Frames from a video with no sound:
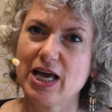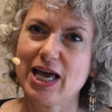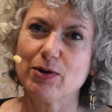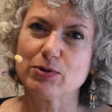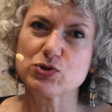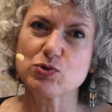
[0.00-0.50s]

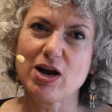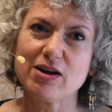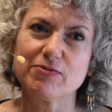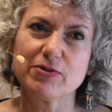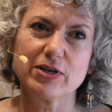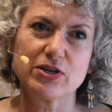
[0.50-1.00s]
And I was
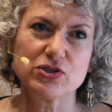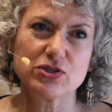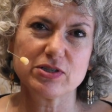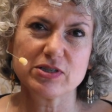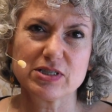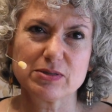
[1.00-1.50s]
trying to finish
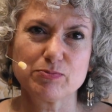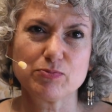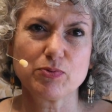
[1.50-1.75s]
this